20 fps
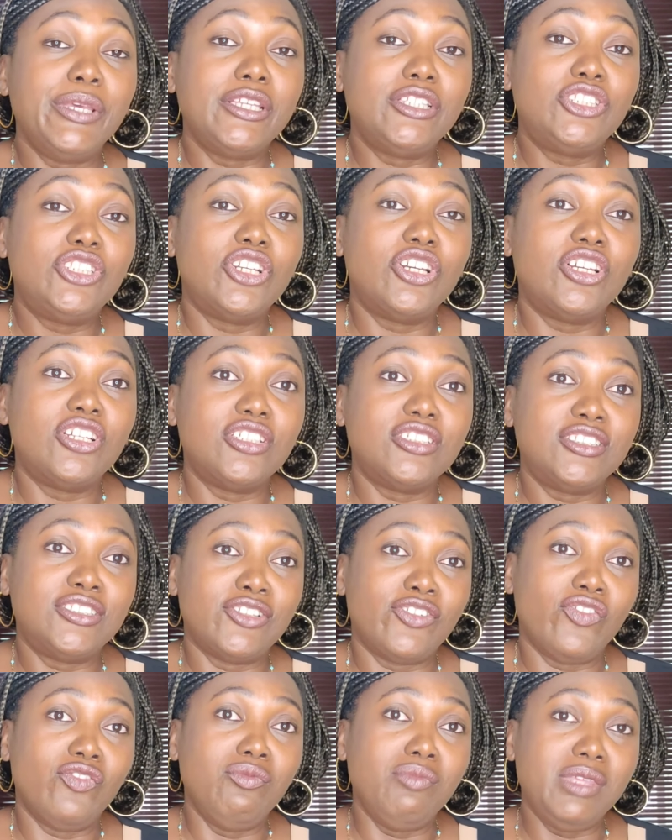
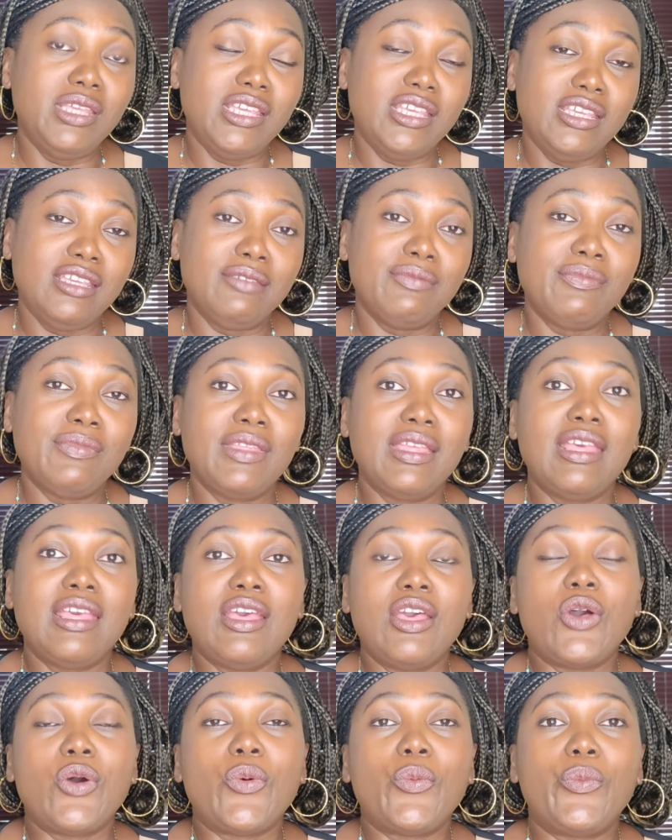pictures of me.
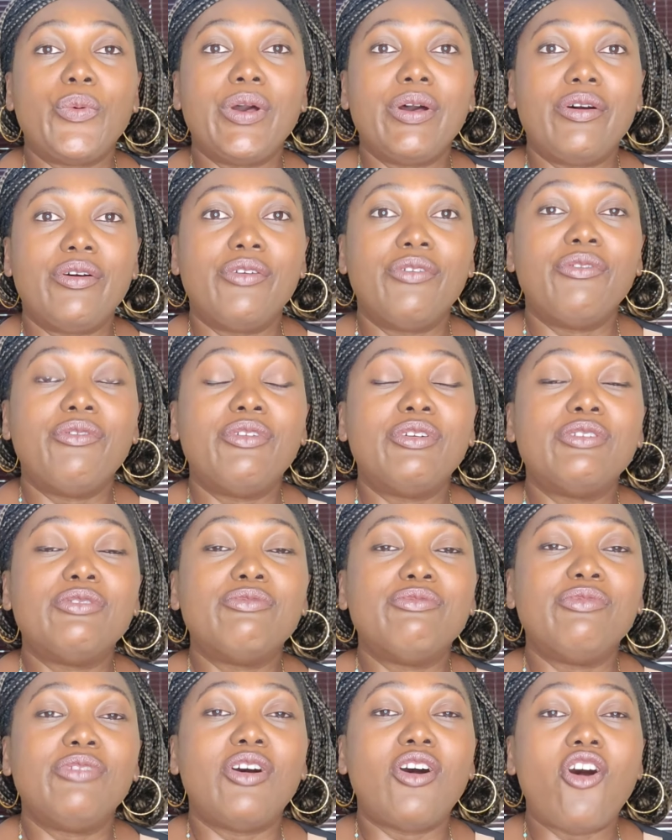Well,
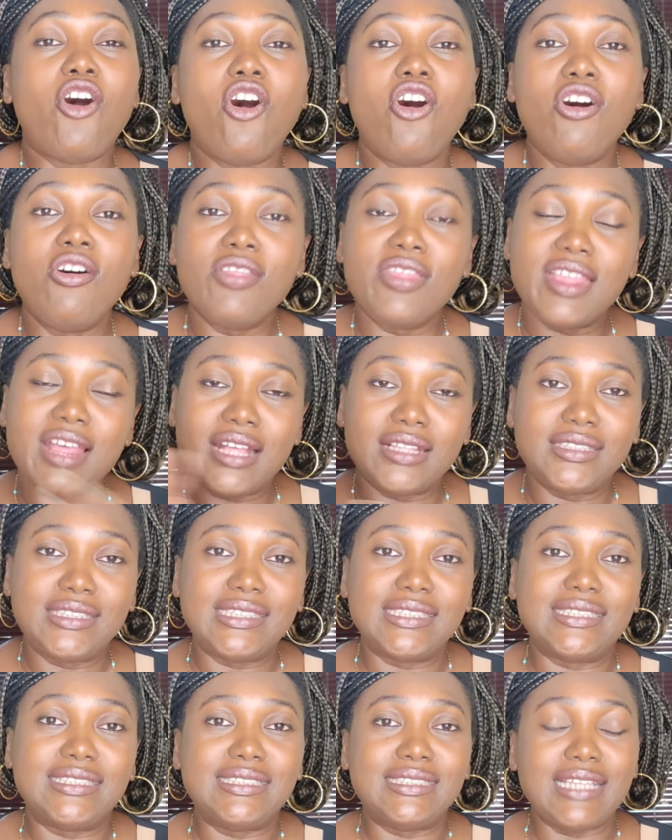all
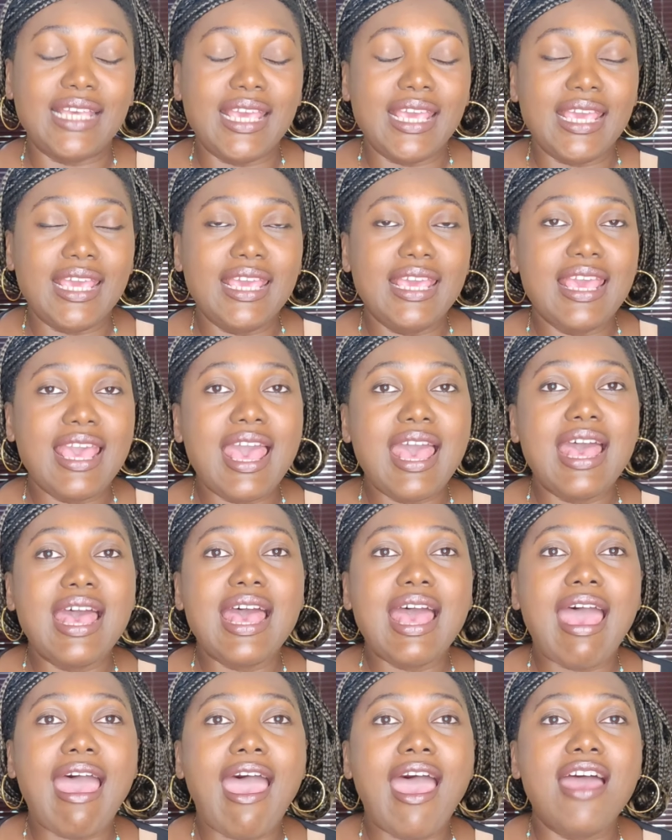that to say,
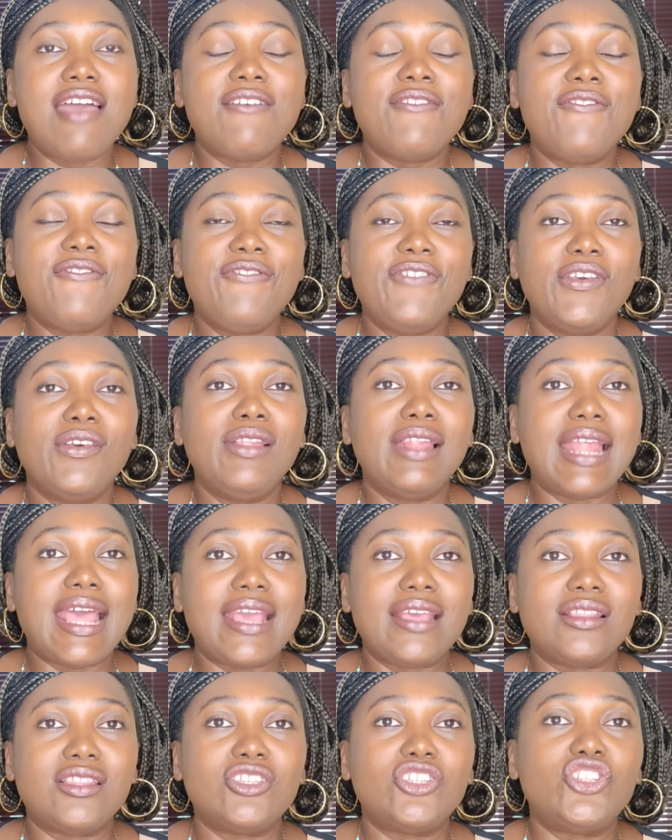I feel
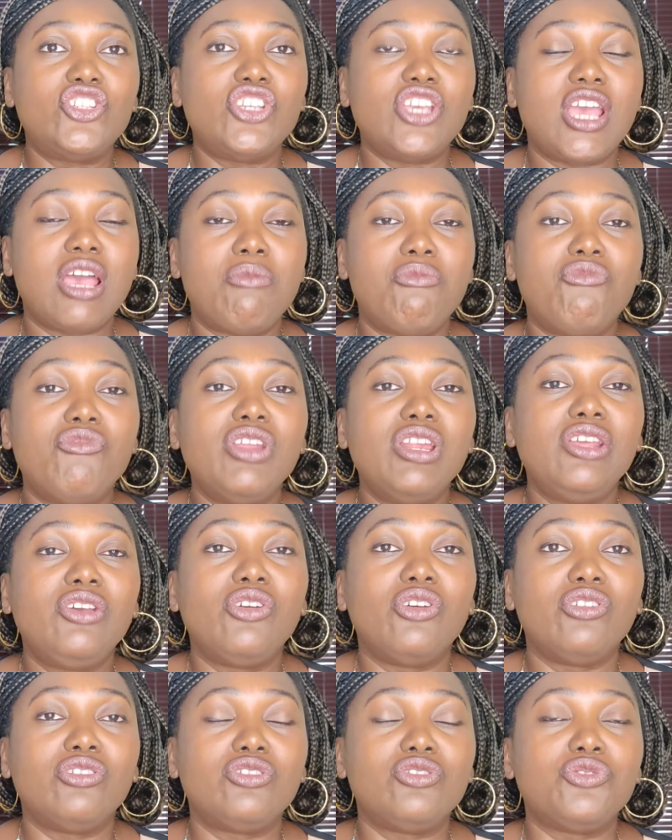like this year I'm really
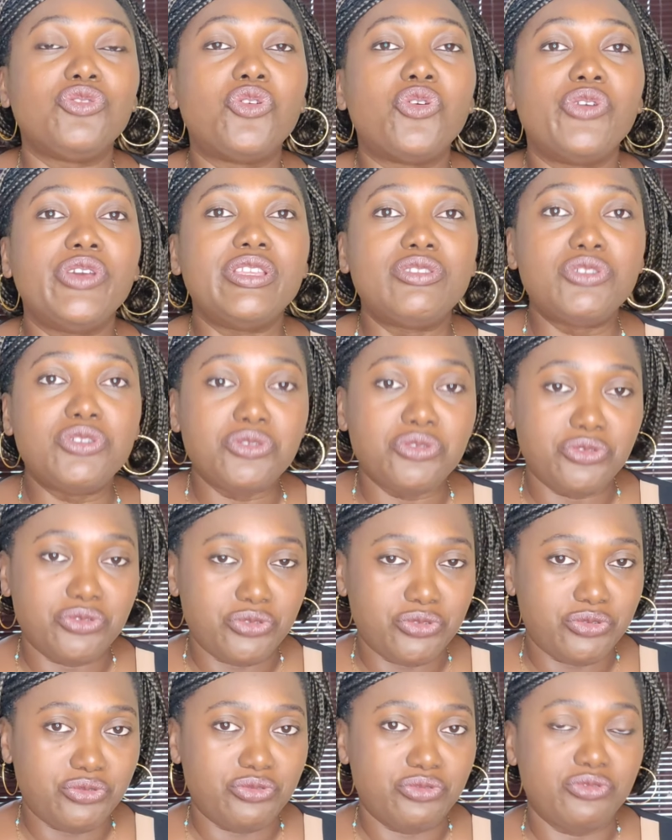going to go
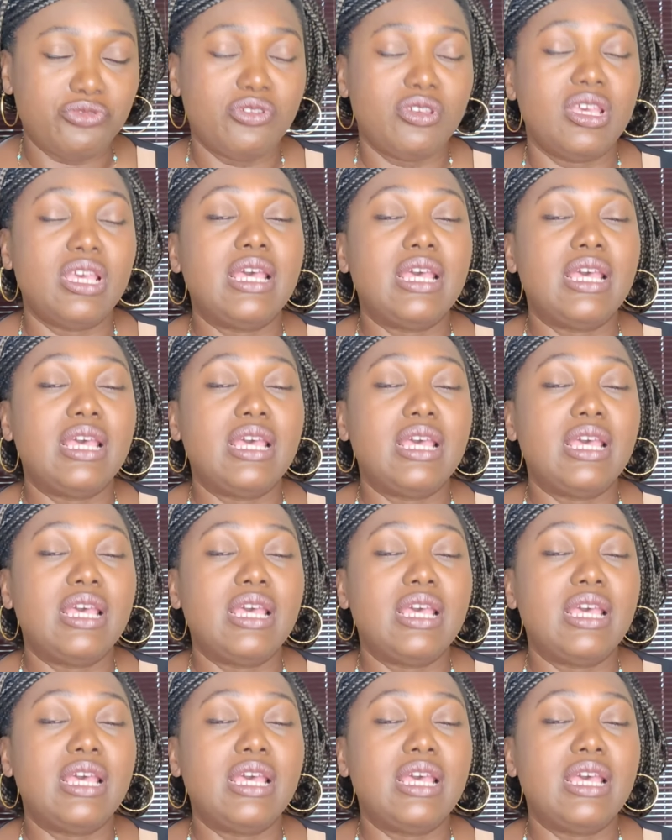into